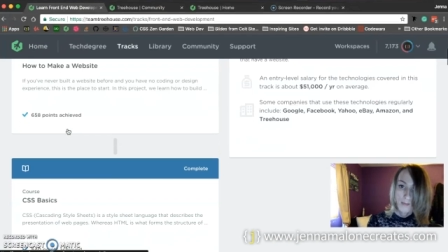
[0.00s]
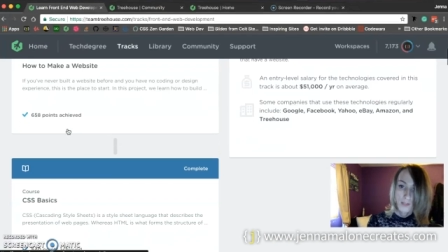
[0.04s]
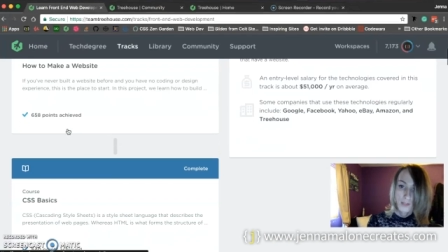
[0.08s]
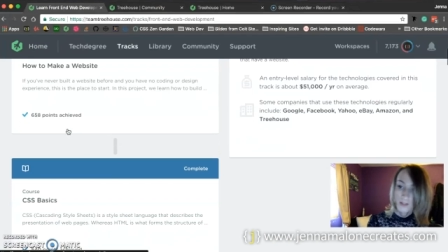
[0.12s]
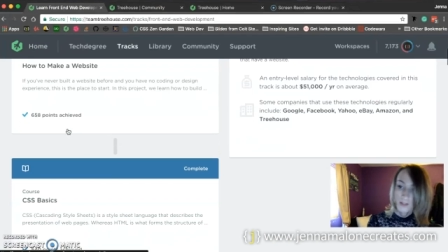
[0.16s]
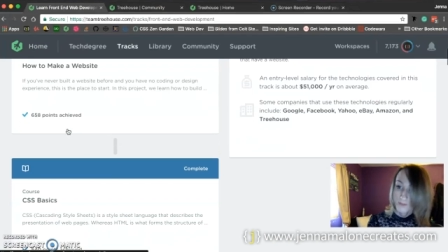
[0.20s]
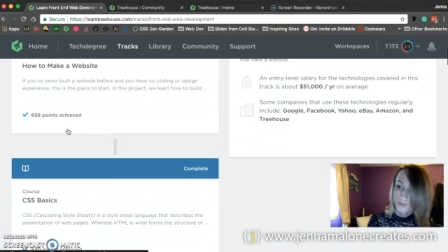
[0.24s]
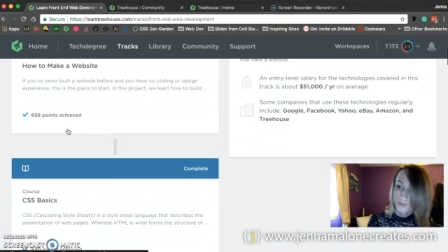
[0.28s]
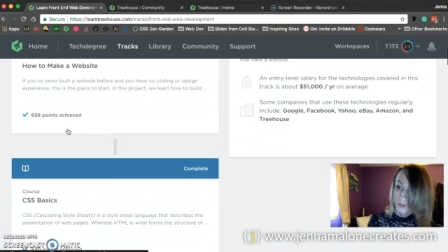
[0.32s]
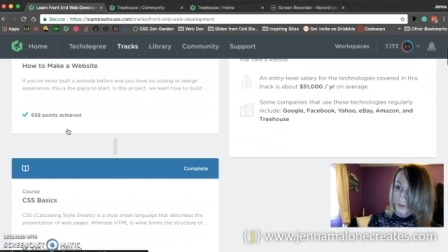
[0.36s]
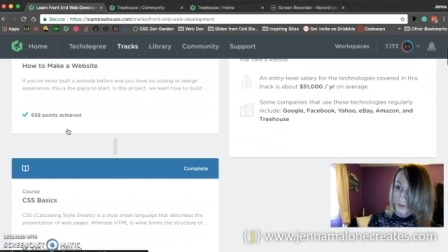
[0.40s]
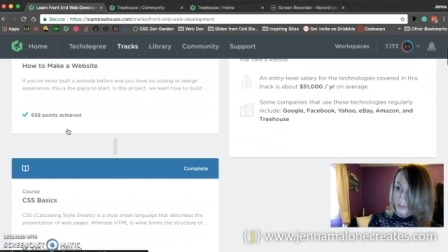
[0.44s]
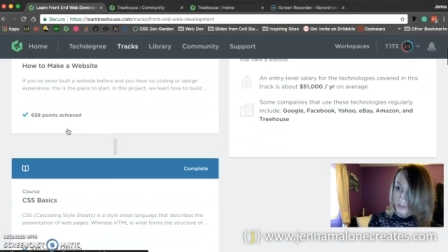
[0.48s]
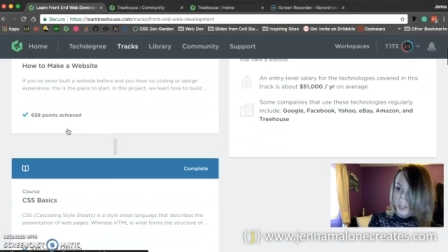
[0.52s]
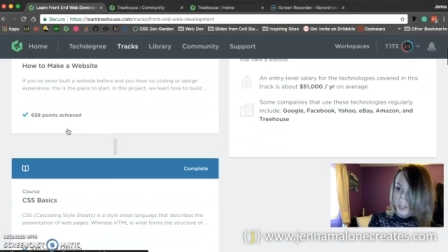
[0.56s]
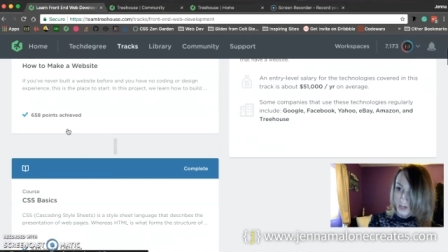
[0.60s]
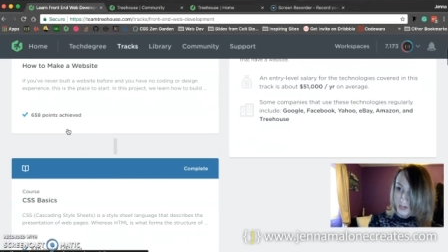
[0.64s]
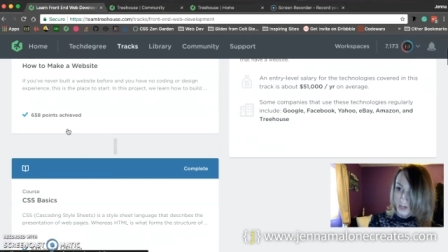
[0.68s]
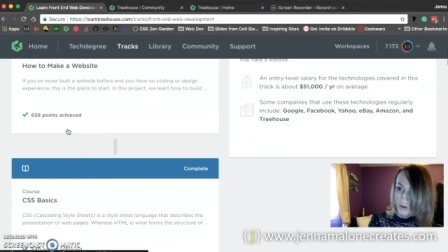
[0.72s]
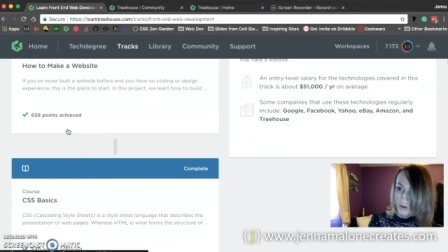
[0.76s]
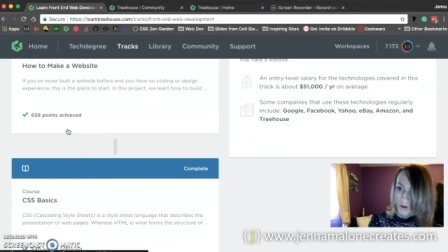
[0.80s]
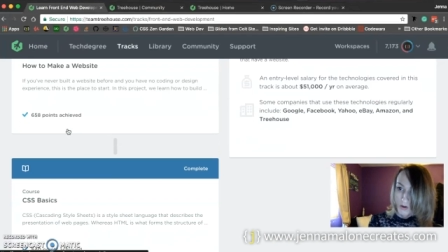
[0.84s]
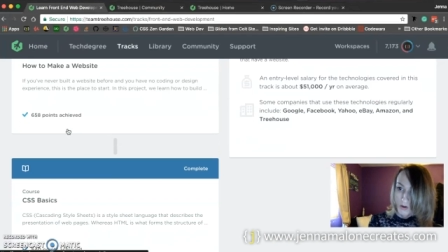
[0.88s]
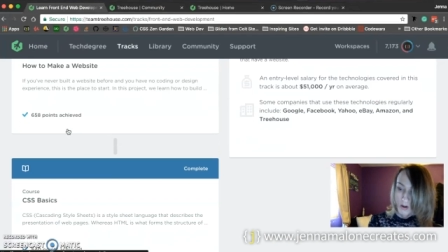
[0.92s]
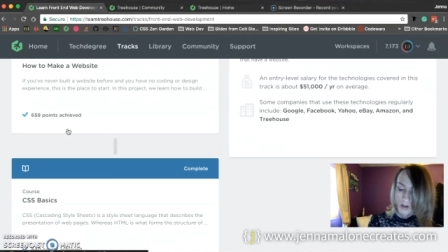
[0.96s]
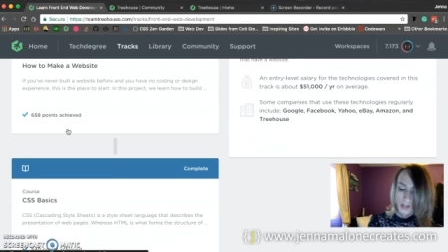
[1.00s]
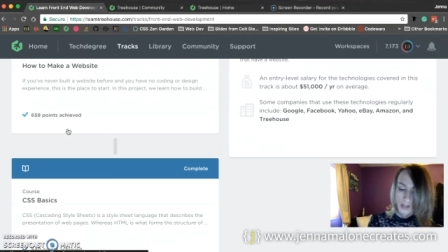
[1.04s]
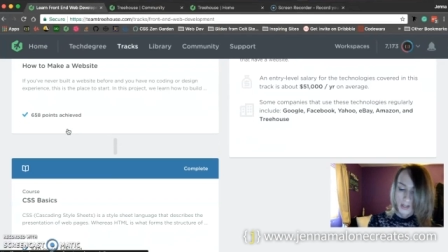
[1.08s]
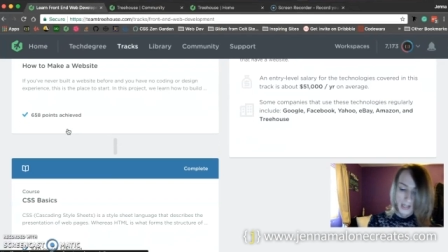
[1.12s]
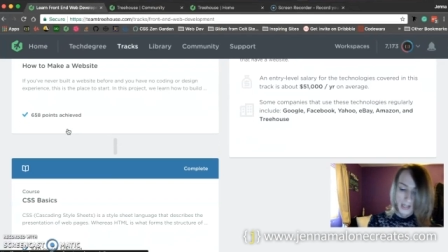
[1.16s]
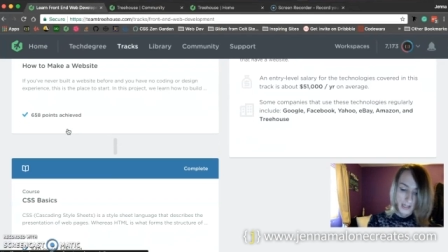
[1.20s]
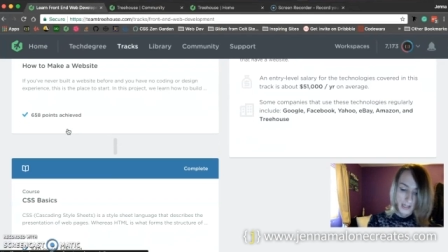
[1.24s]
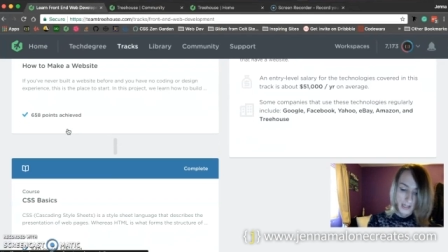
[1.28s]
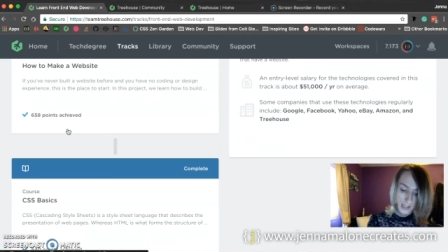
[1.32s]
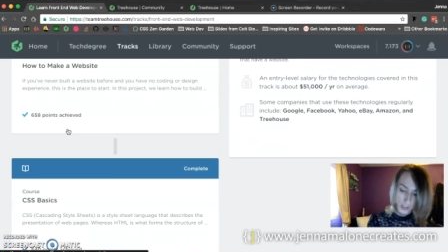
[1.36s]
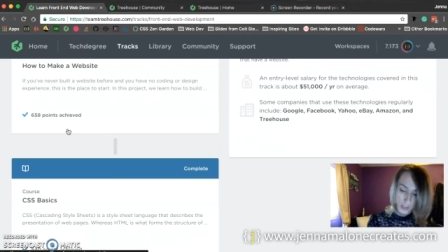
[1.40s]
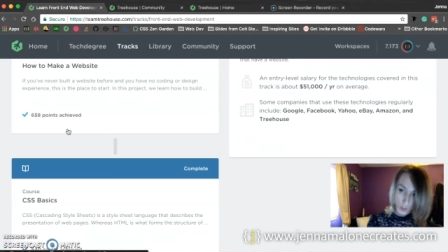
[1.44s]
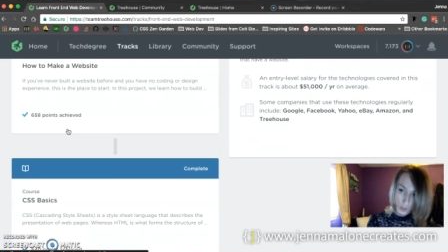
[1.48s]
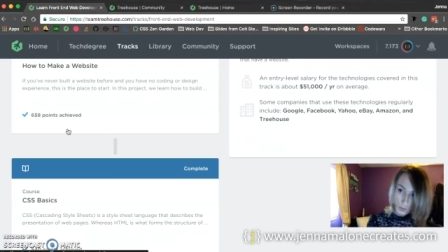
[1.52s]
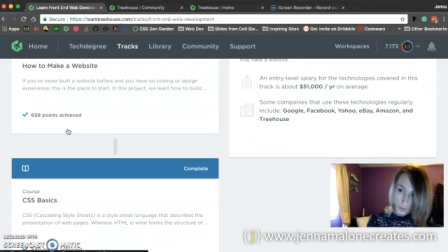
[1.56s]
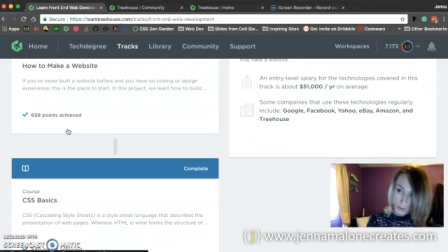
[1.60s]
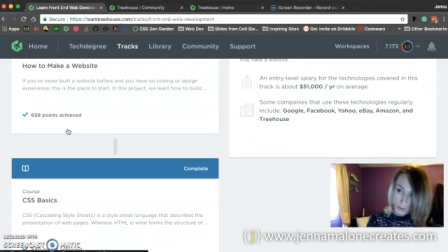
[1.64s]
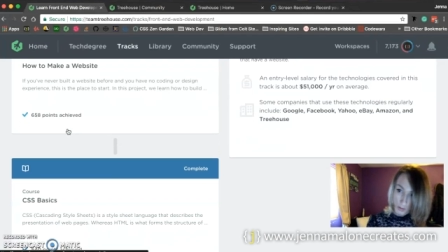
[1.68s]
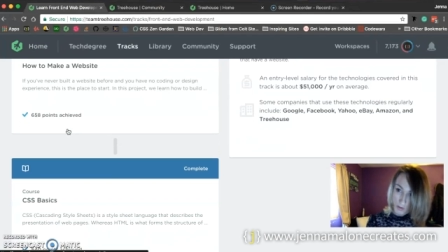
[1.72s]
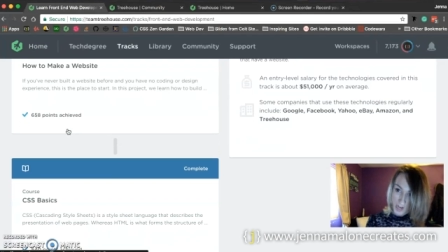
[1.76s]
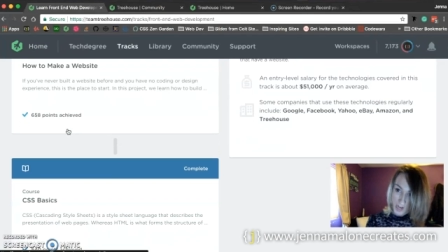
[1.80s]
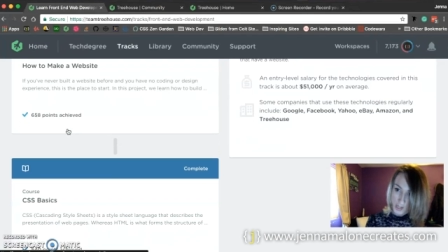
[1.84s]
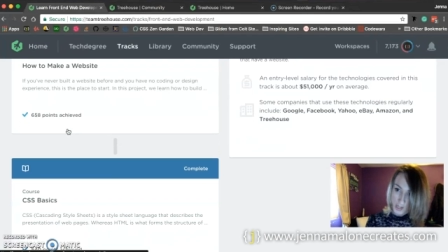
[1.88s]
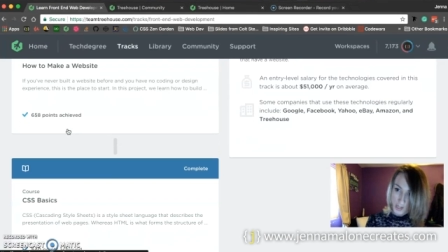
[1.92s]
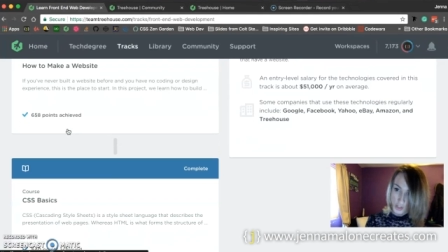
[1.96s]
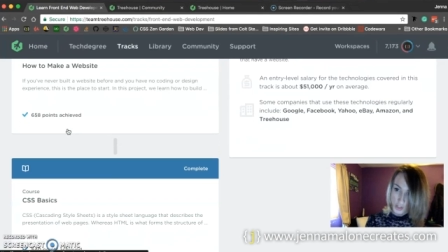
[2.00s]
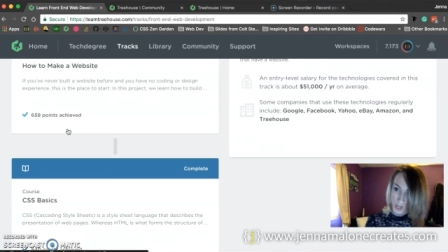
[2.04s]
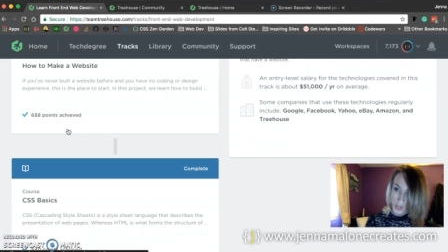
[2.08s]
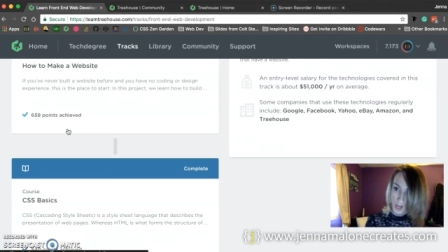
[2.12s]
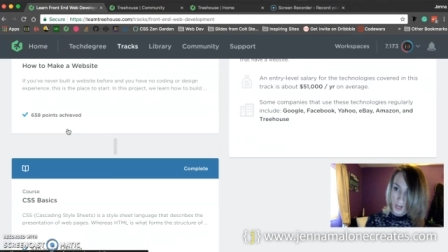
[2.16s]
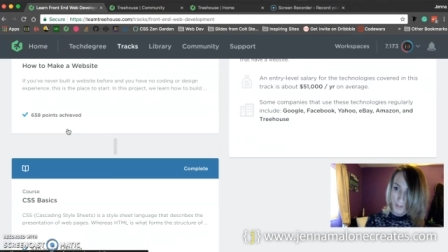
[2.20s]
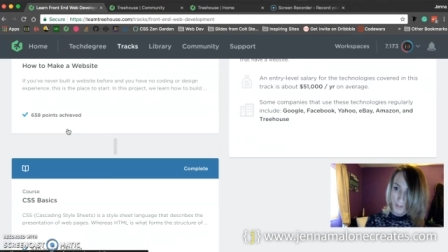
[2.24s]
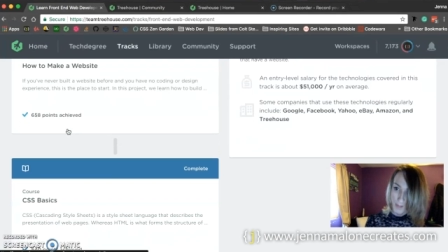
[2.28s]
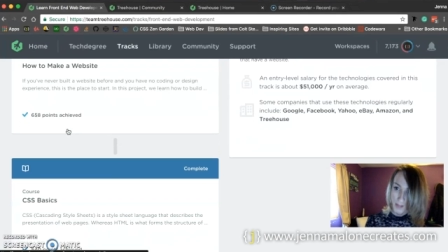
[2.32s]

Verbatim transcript: difficult at all. And they do a great job